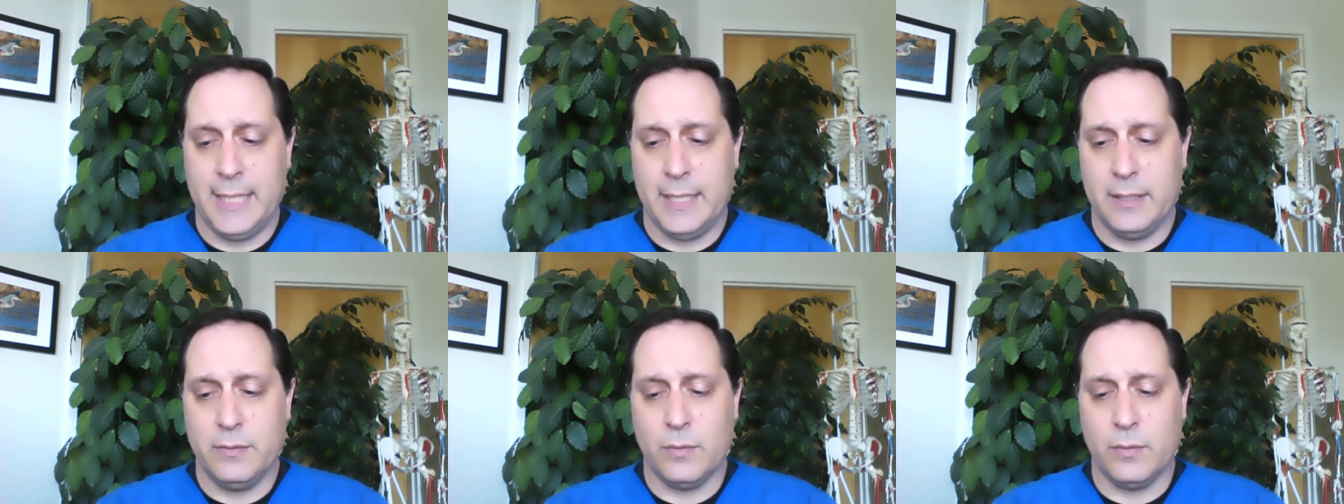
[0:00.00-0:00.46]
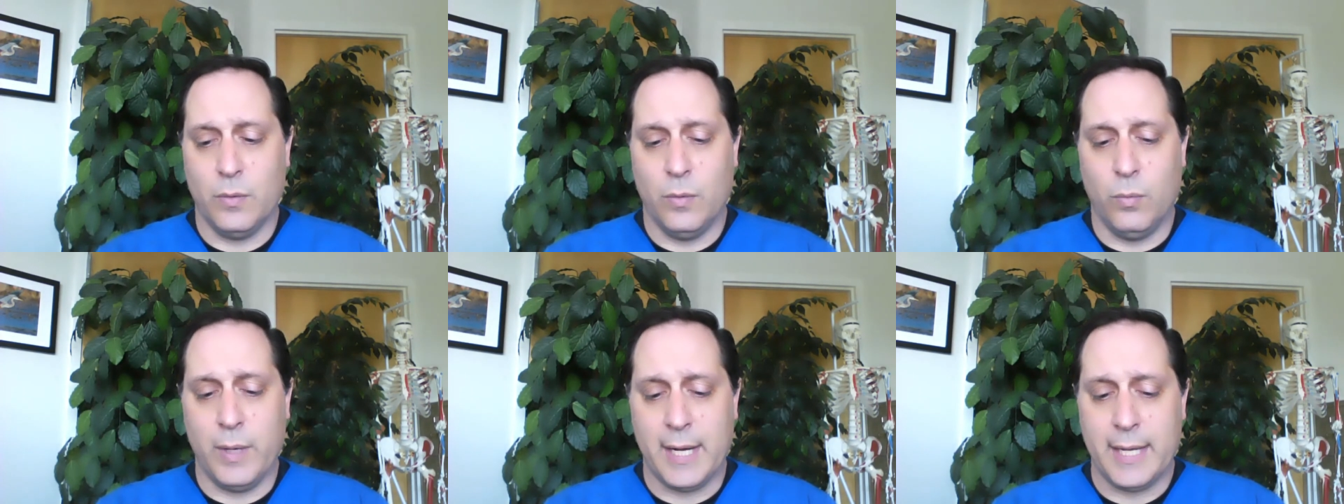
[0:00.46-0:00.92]
And
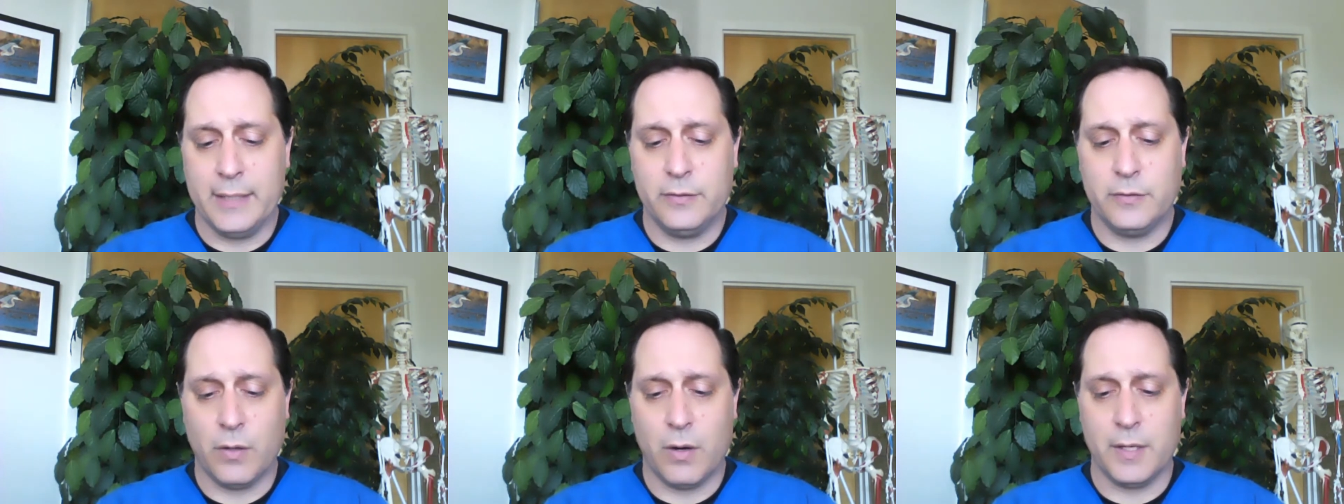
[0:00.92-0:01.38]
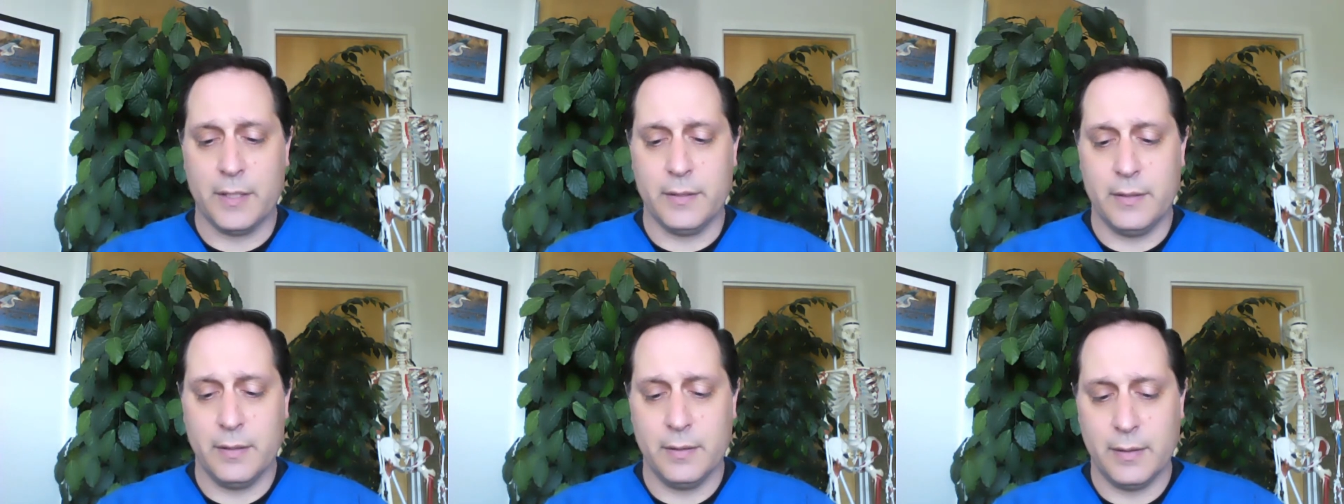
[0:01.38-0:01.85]
when I
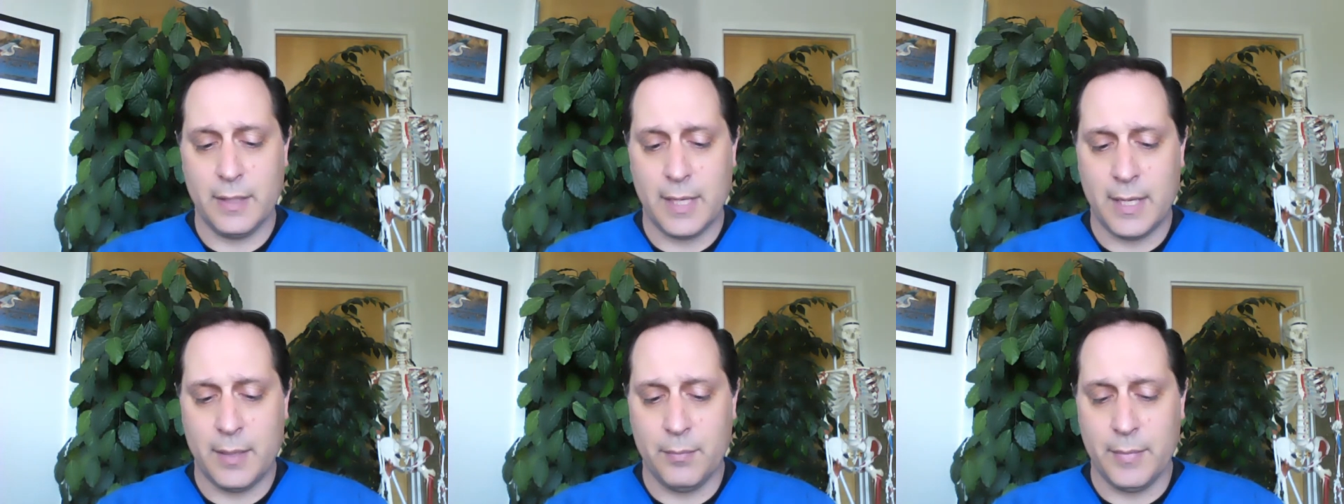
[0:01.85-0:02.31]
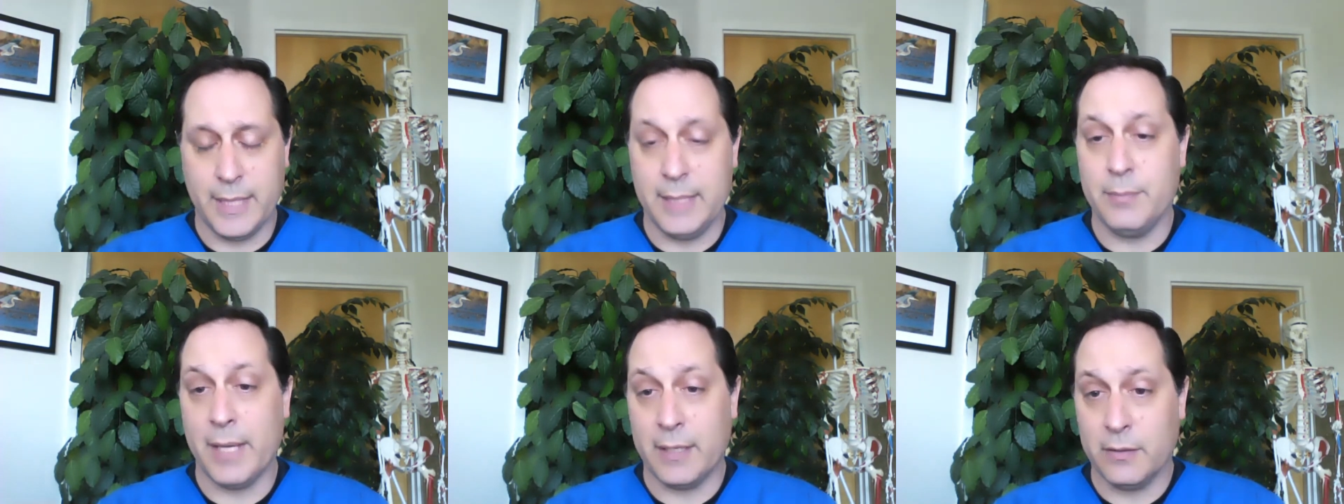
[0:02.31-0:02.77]
started um,
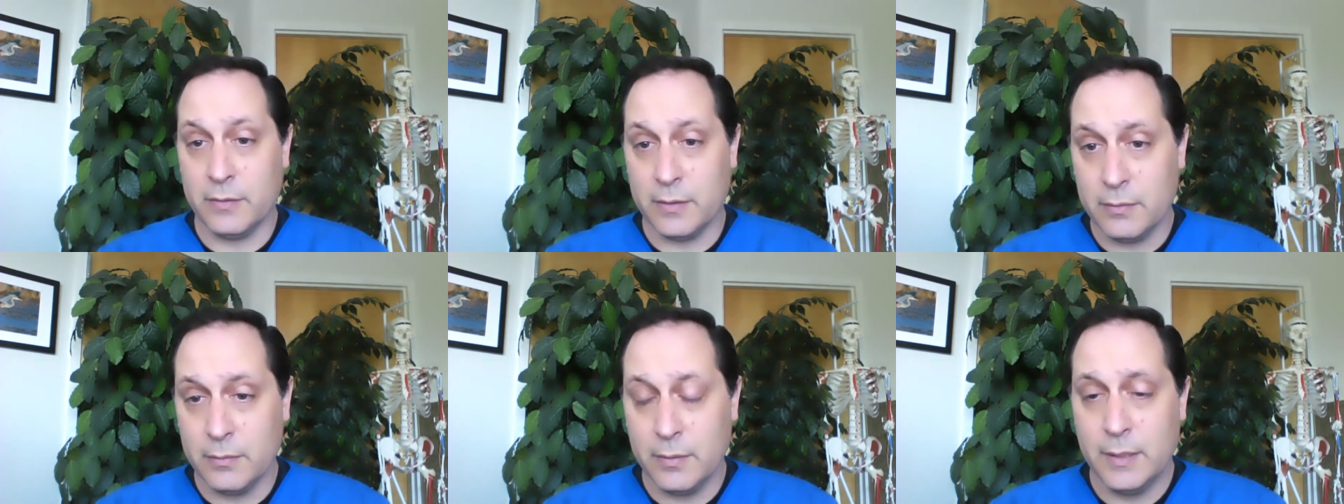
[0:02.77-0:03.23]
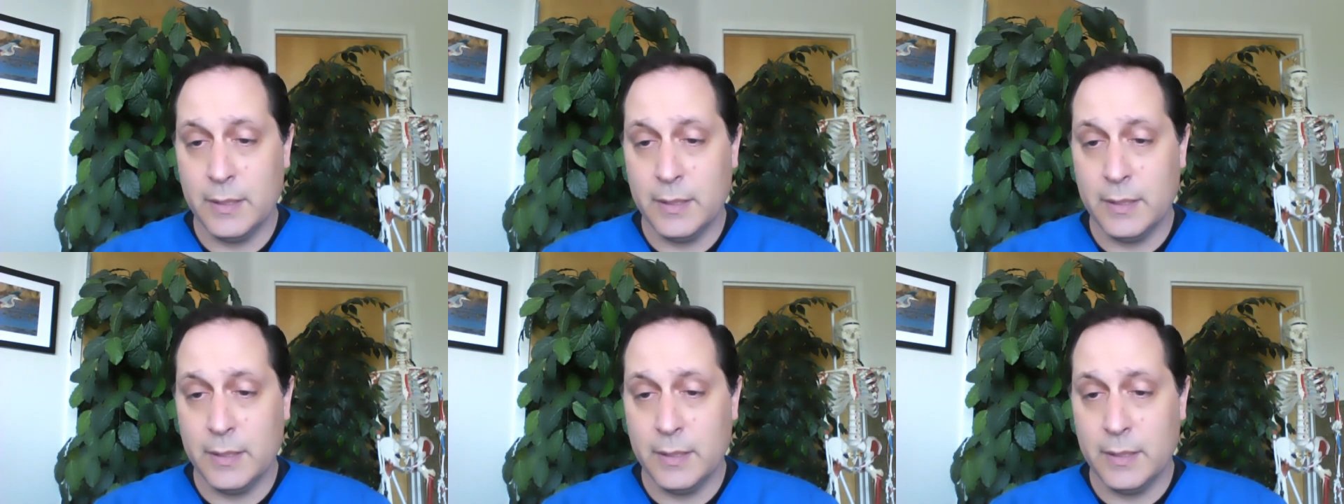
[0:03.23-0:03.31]
in medicine,